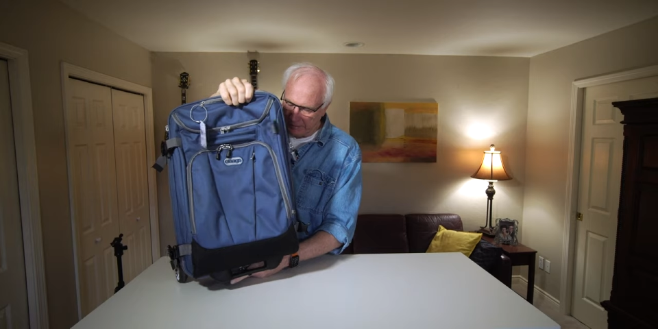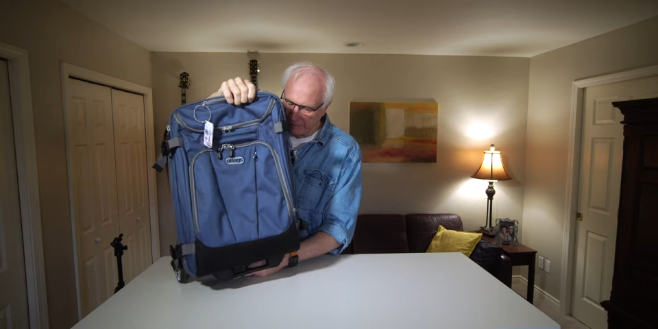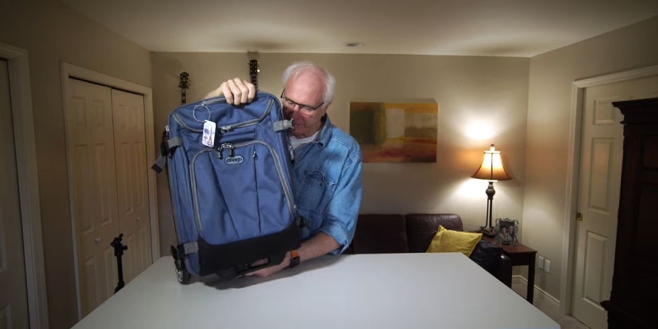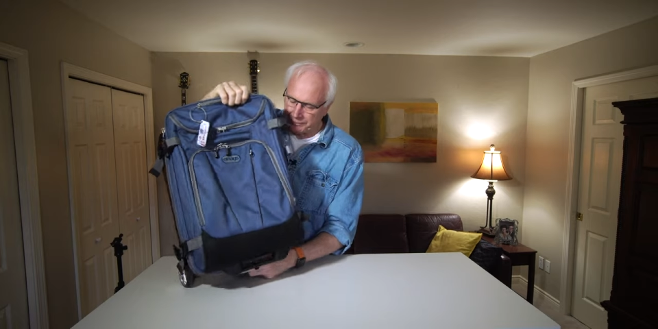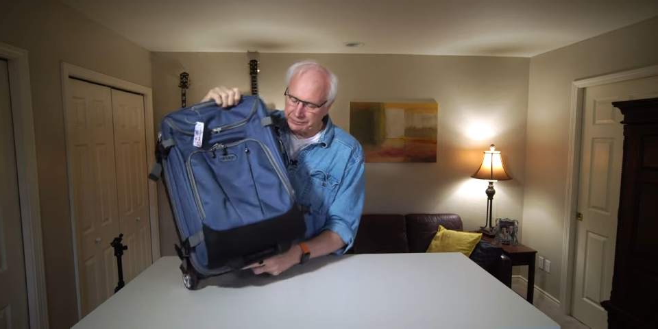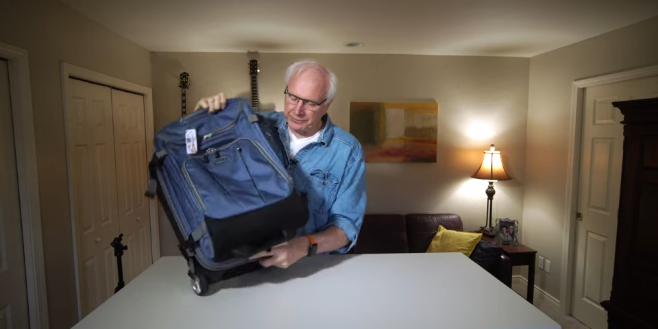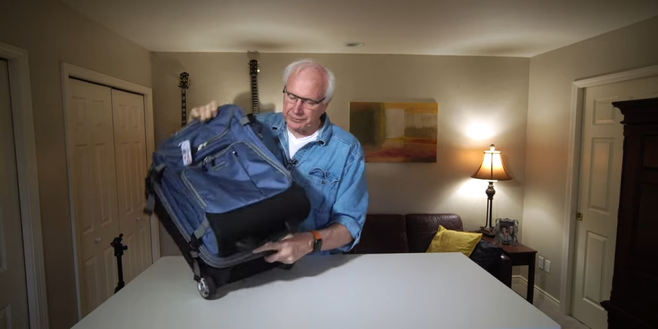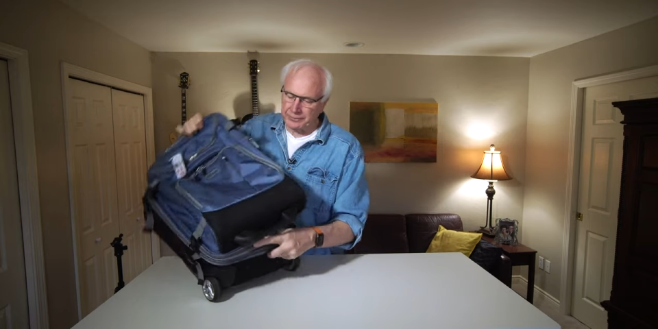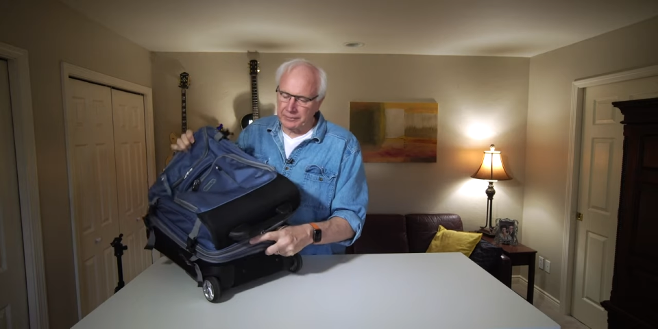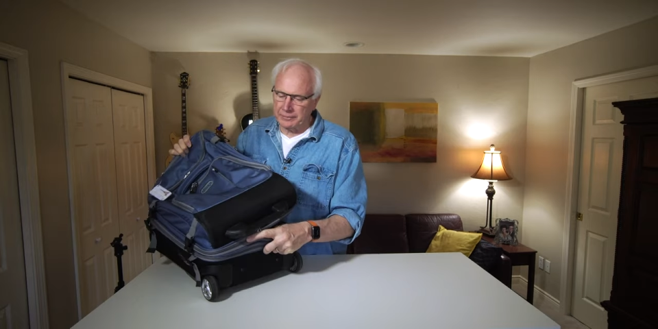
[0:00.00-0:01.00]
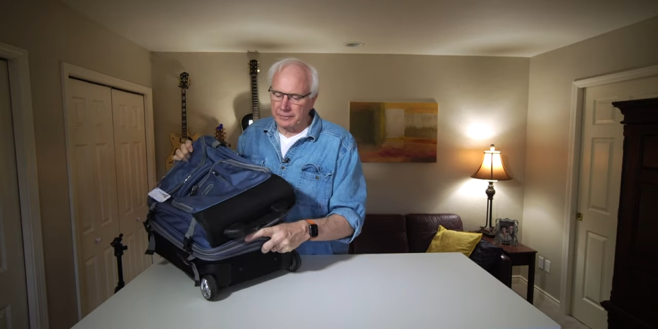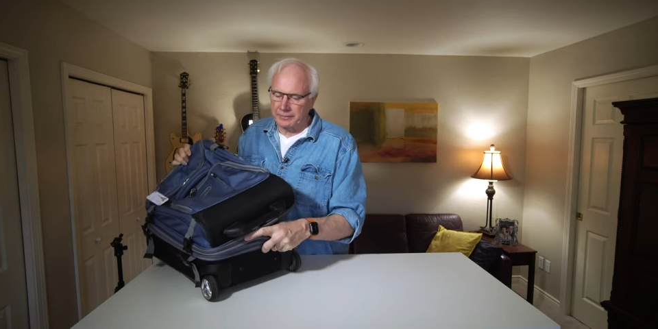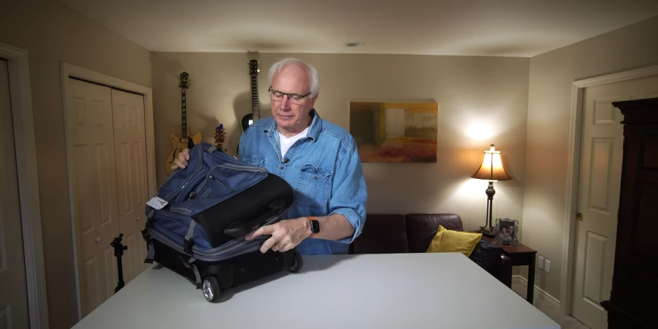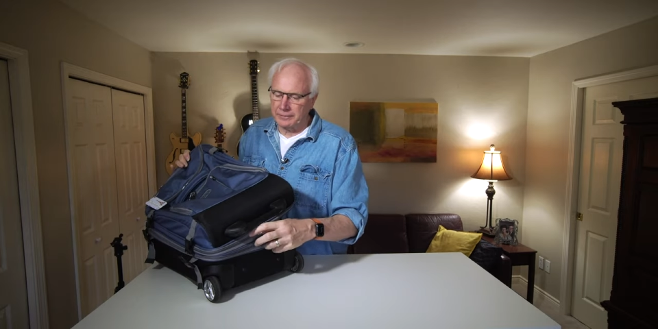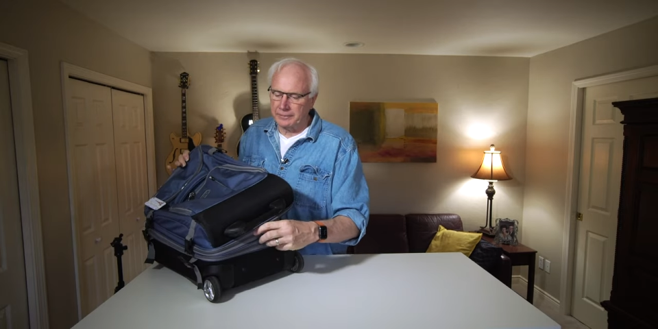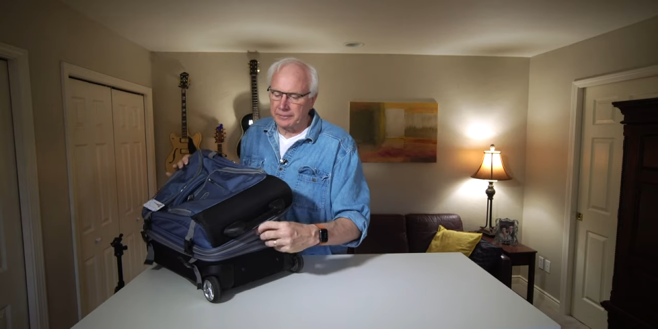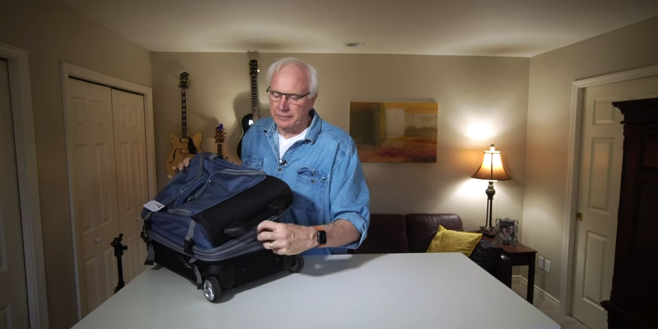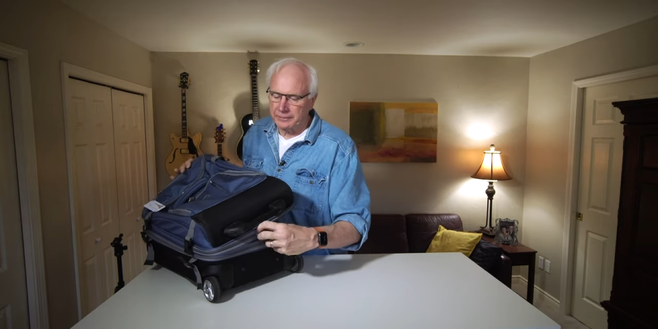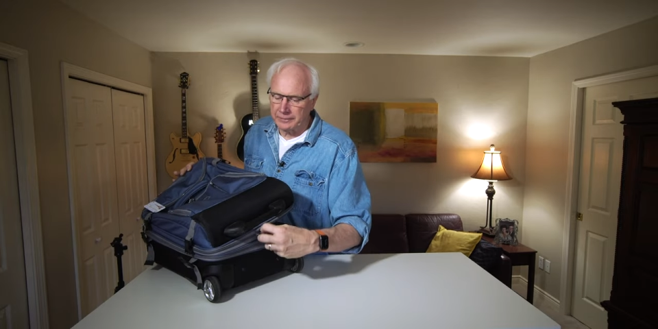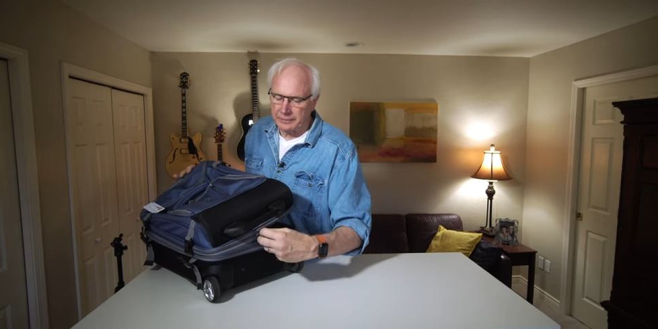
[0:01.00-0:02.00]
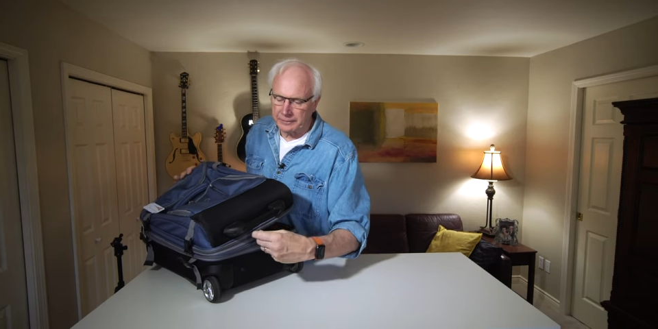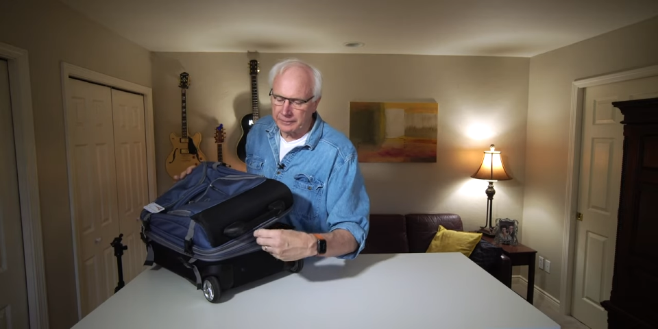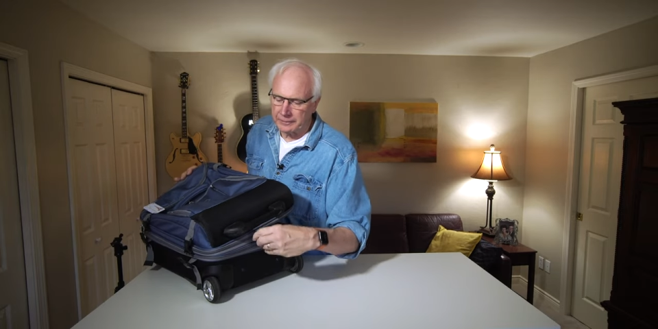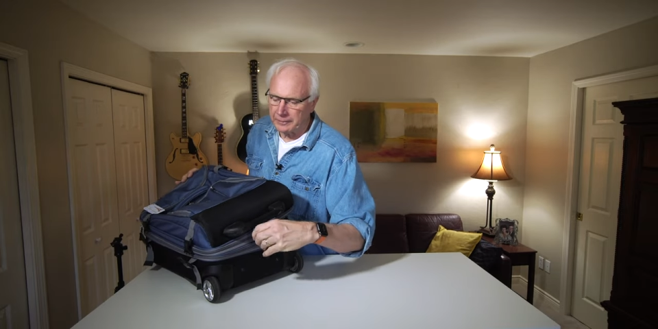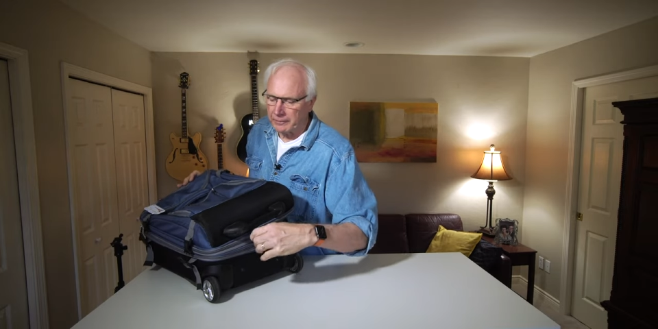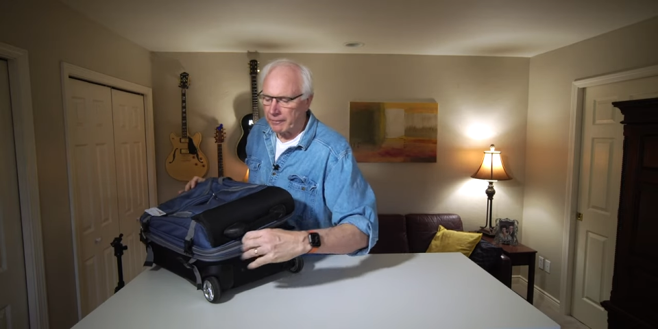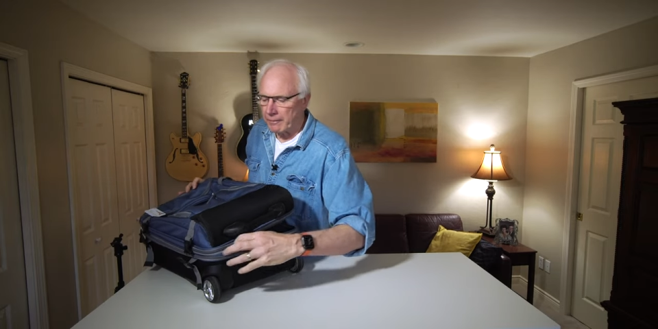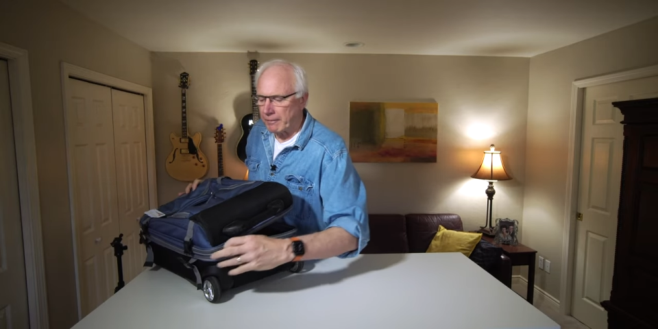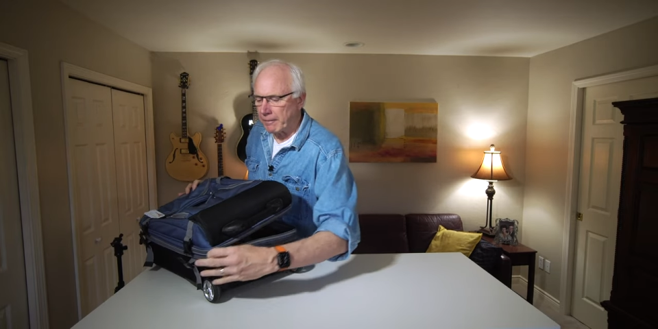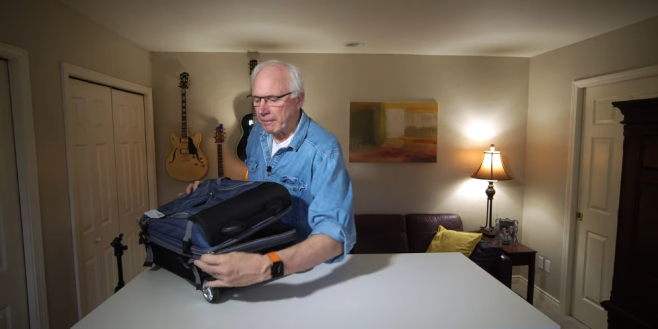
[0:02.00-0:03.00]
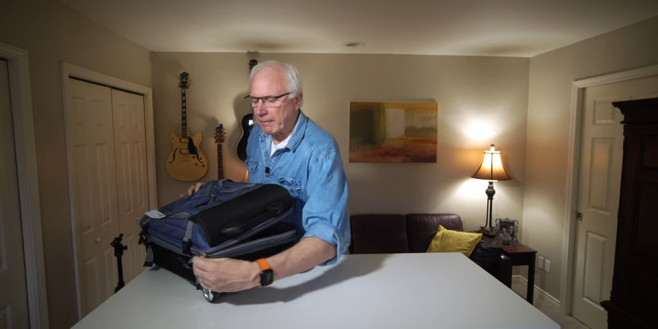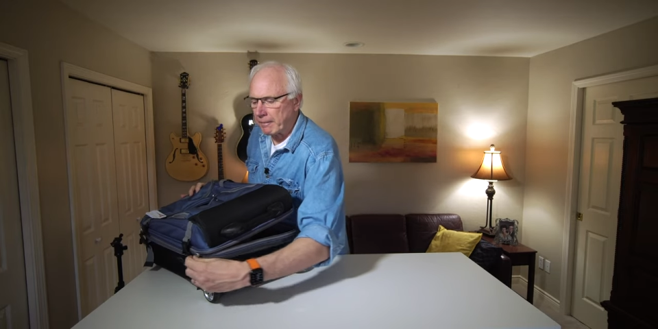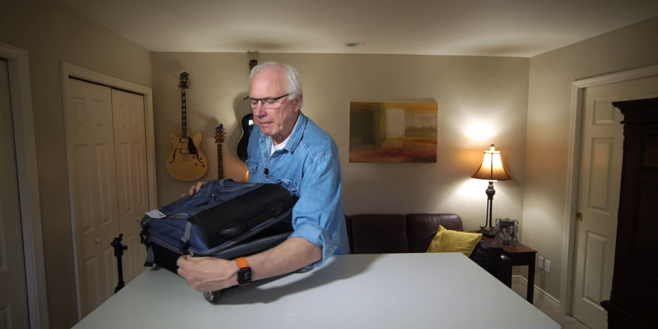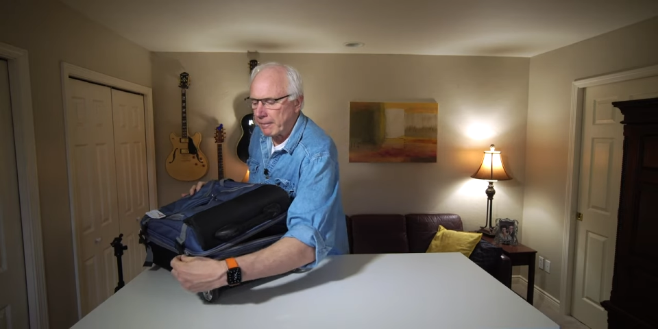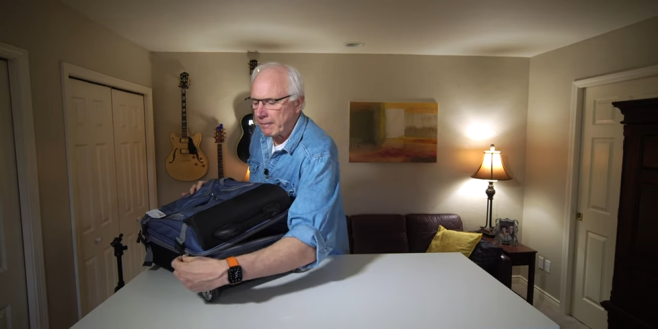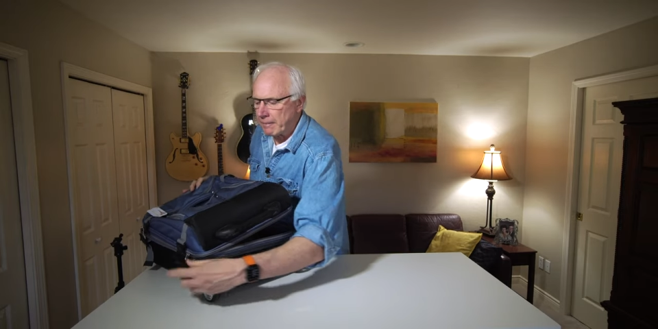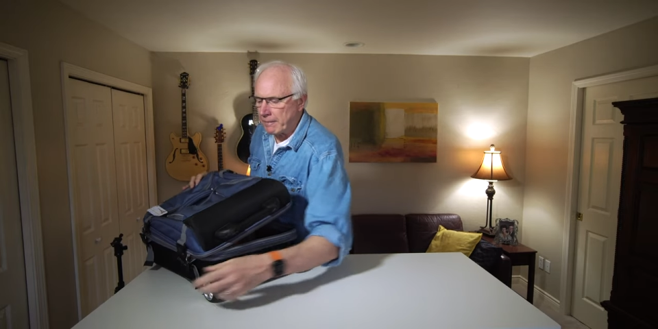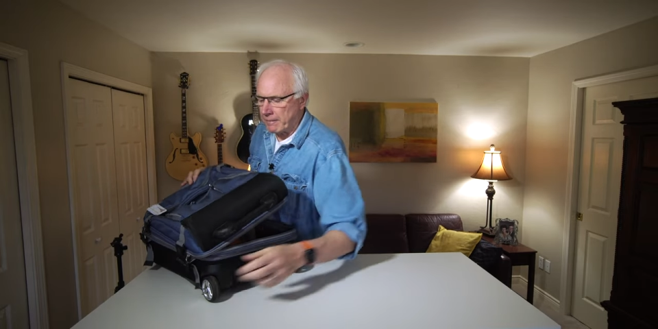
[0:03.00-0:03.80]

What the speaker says: [no speech]